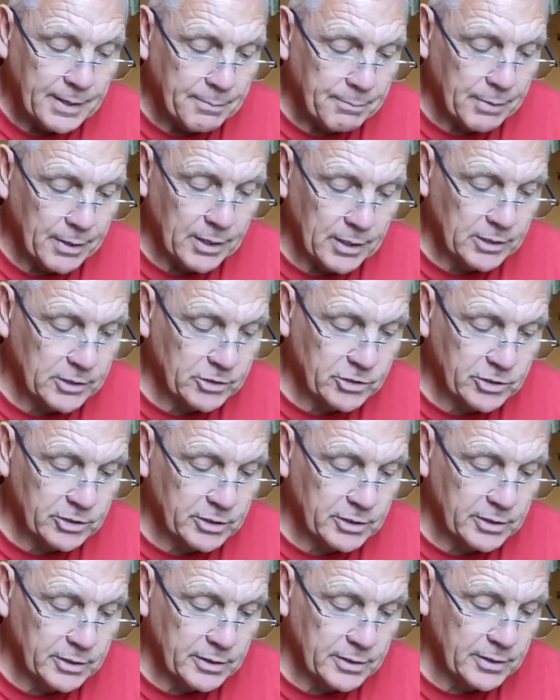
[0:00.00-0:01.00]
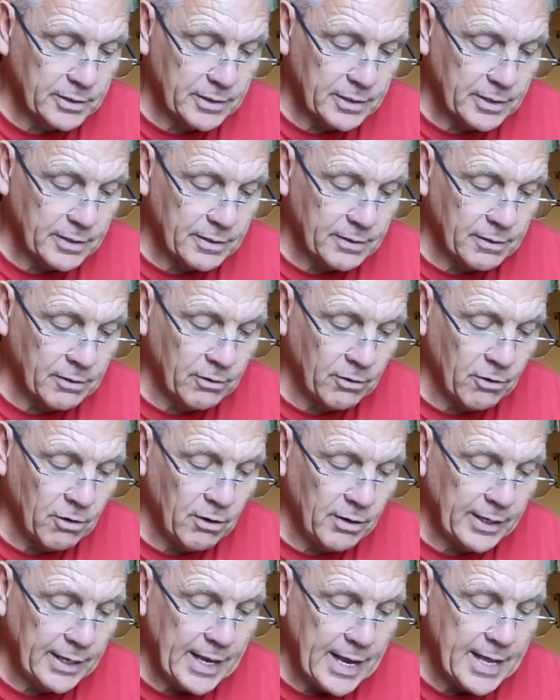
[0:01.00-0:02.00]
but I'm
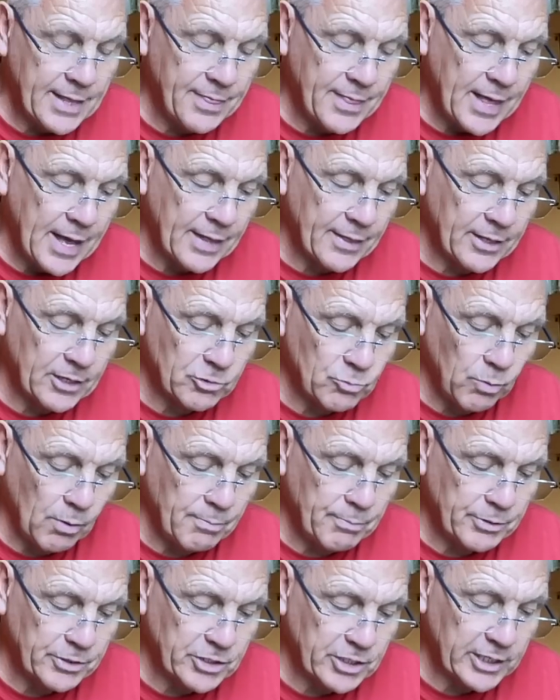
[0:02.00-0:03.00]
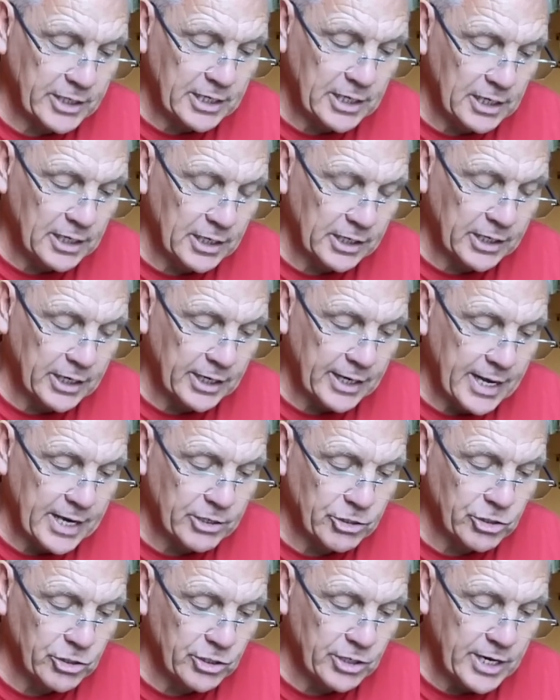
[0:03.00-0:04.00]
kind of getting that there's one particular
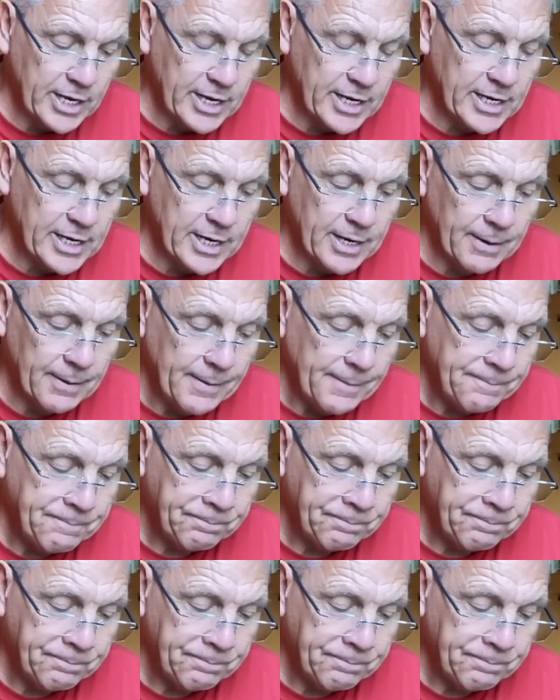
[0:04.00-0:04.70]
connection here